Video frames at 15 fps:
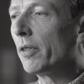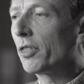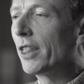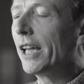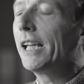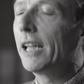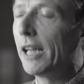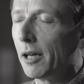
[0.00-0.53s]

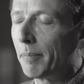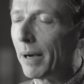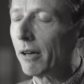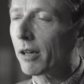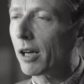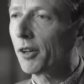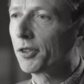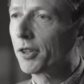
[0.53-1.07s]
Thinking
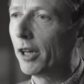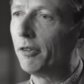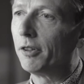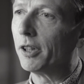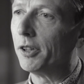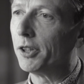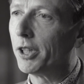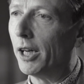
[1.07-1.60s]
about
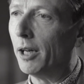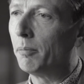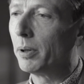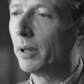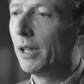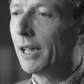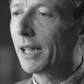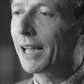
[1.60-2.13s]
custodianship,
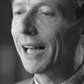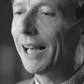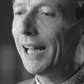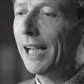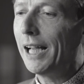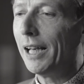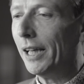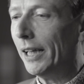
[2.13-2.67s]

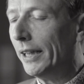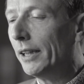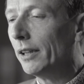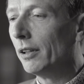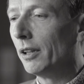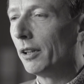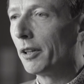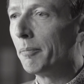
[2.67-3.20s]
clearly
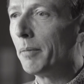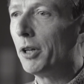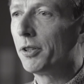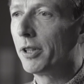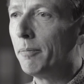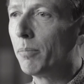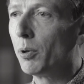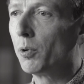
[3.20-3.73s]
the
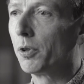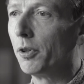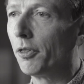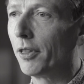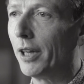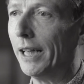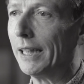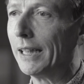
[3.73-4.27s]
most
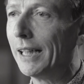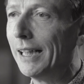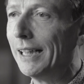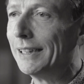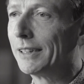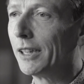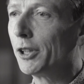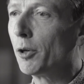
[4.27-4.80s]
important thing
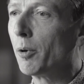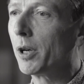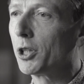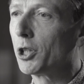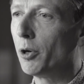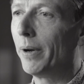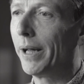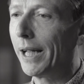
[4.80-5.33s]
is that you are
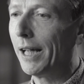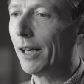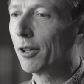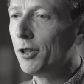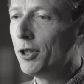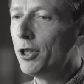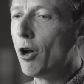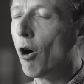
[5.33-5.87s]
doing
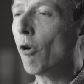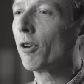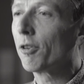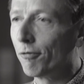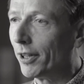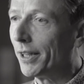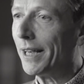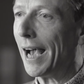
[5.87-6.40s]
it not
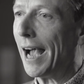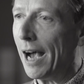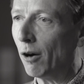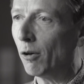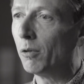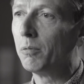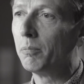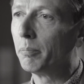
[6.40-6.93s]
for
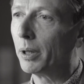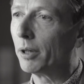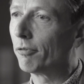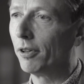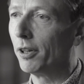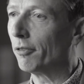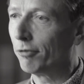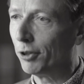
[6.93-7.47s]
now, but
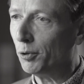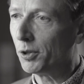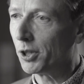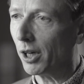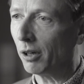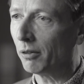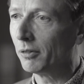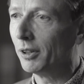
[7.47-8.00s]
for the future.